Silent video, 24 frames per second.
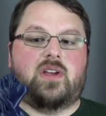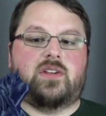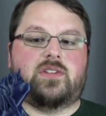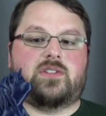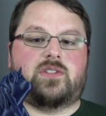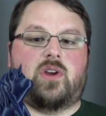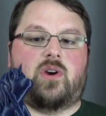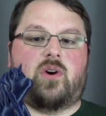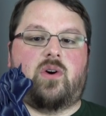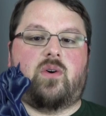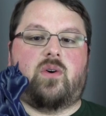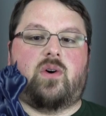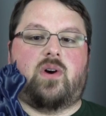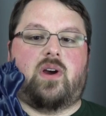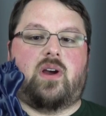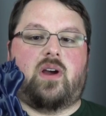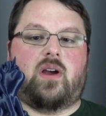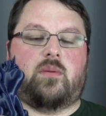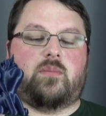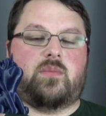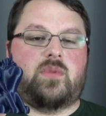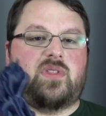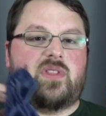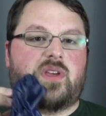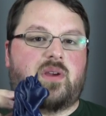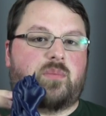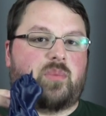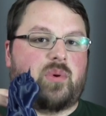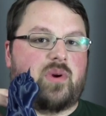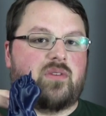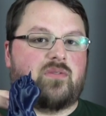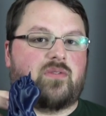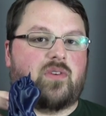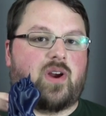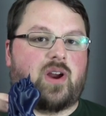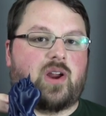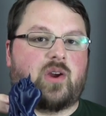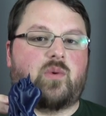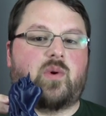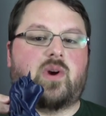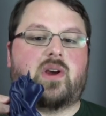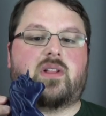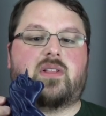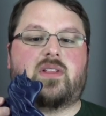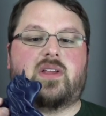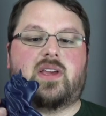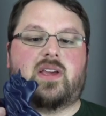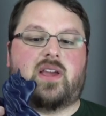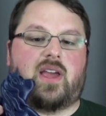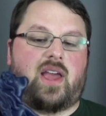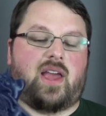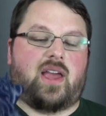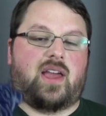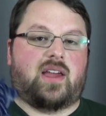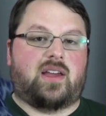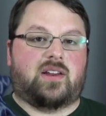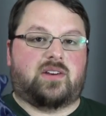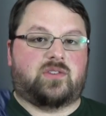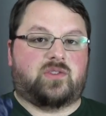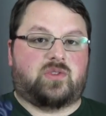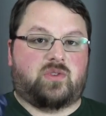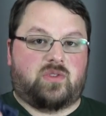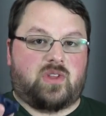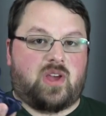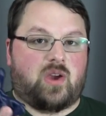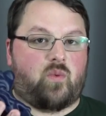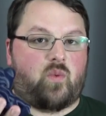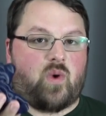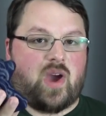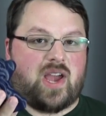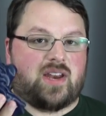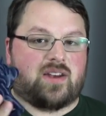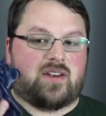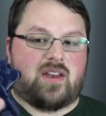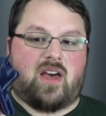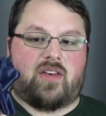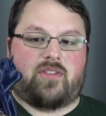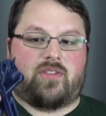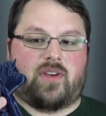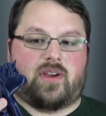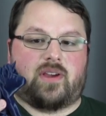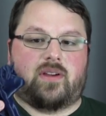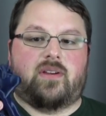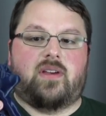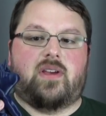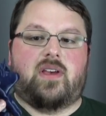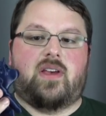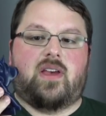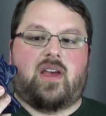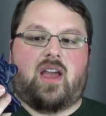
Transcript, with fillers: So um, they print very quickly and they weigh nothing.